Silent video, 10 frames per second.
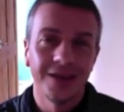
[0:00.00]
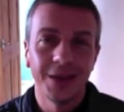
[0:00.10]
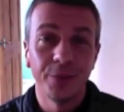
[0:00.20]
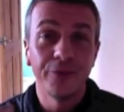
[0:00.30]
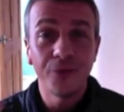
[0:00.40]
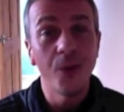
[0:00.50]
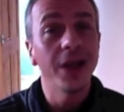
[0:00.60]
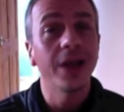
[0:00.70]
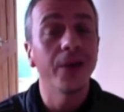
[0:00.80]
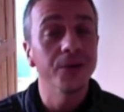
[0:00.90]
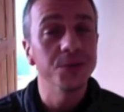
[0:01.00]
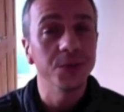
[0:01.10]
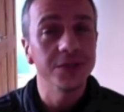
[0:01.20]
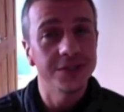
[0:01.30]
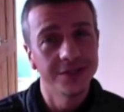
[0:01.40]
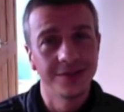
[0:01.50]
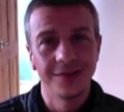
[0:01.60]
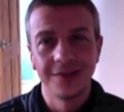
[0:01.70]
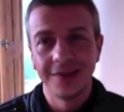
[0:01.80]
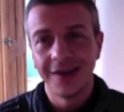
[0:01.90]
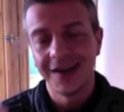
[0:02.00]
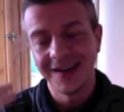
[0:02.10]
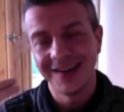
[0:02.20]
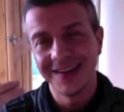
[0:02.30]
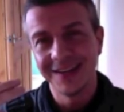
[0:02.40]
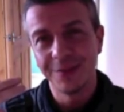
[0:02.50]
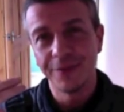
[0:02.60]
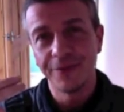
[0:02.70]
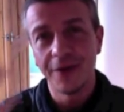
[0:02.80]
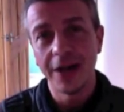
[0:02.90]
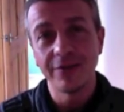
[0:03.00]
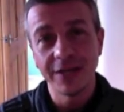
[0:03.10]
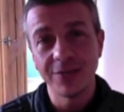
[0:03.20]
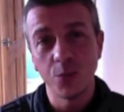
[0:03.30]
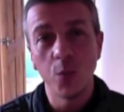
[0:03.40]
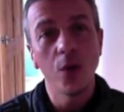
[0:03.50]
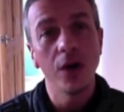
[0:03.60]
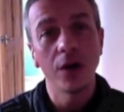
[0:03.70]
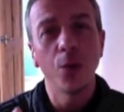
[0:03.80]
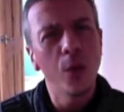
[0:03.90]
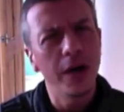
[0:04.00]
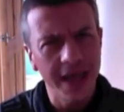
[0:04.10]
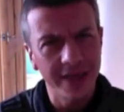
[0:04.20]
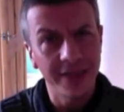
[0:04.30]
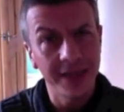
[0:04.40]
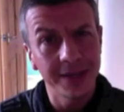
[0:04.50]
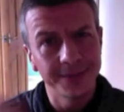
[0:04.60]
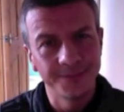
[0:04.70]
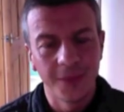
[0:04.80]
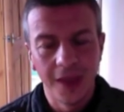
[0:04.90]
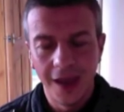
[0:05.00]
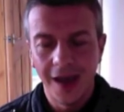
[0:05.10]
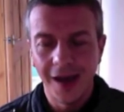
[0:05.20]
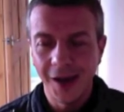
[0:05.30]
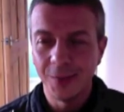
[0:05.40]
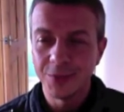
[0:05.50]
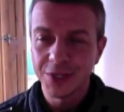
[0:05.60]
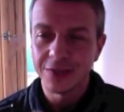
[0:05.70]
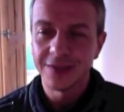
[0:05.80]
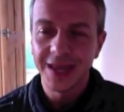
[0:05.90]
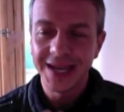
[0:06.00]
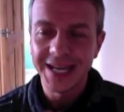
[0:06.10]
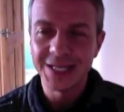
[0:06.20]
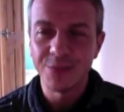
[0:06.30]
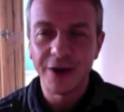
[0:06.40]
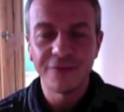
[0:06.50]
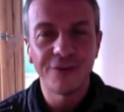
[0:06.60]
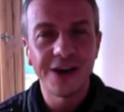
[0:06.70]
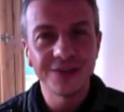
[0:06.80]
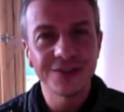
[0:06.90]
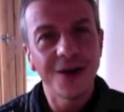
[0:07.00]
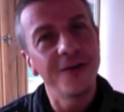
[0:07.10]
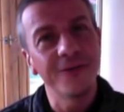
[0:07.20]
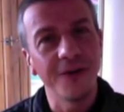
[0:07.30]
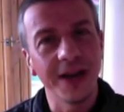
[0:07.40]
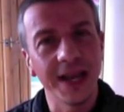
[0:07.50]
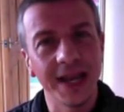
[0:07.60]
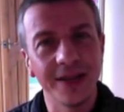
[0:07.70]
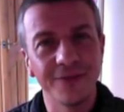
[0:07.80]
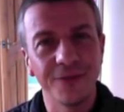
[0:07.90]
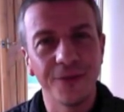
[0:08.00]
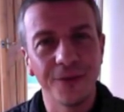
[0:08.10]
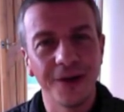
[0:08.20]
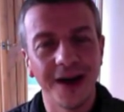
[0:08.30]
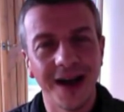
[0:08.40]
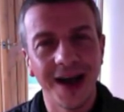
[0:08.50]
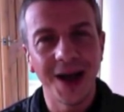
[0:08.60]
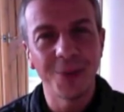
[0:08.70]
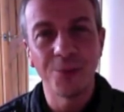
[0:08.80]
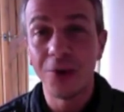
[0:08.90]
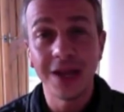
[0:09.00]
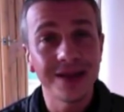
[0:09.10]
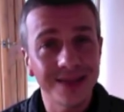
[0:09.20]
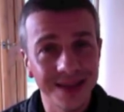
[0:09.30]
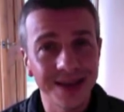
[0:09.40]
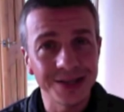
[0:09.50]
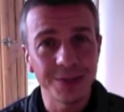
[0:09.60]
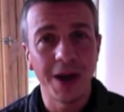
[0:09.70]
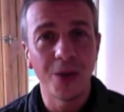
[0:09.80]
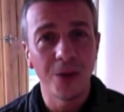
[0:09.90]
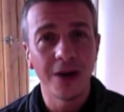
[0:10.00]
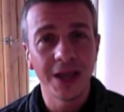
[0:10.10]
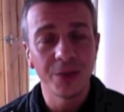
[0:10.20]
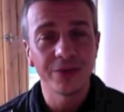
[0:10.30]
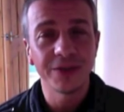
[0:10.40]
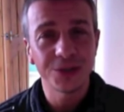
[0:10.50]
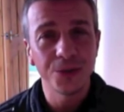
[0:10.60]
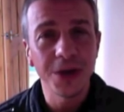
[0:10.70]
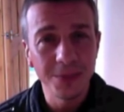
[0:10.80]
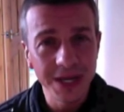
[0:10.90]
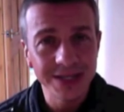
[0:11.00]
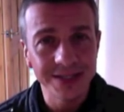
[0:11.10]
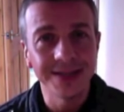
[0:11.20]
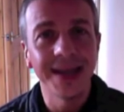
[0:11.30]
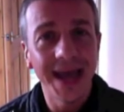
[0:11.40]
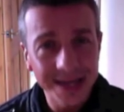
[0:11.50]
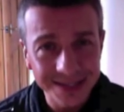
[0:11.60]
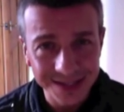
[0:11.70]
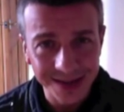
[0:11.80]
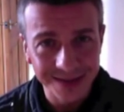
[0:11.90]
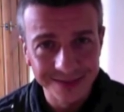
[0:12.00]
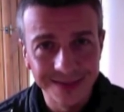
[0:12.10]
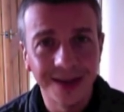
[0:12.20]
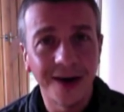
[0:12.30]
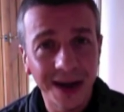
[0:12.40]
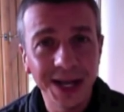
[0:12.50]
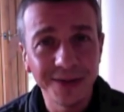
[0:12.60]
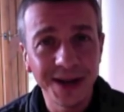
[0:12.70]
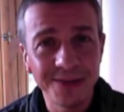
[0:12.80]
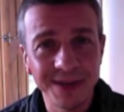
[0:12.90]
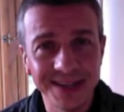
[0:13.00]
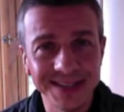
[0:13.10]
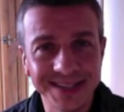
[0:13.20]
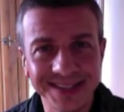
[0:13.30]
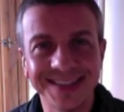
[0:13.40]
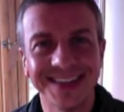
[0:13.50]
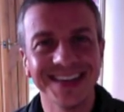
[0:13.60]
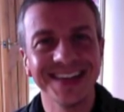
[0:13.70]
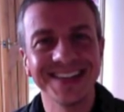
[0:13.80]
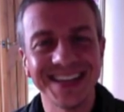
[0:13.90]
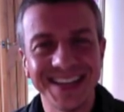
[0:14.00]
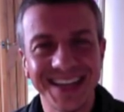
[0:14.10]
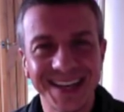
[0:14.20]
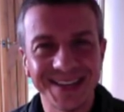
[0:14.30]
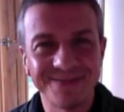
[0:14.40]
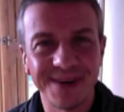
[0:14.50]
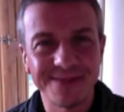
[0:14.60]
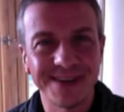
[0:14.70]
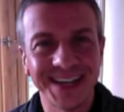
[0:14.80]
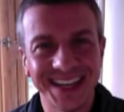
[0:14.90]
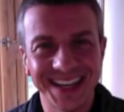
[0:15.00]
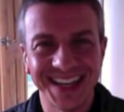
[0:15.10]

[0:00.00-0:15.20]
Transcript: Number 4, encouragement. Number 5 is work ethic. So that is my 5-star Friday for brilliant things about working with Victoria Mixon, editor. Highly recommended. Take care. Bye bye.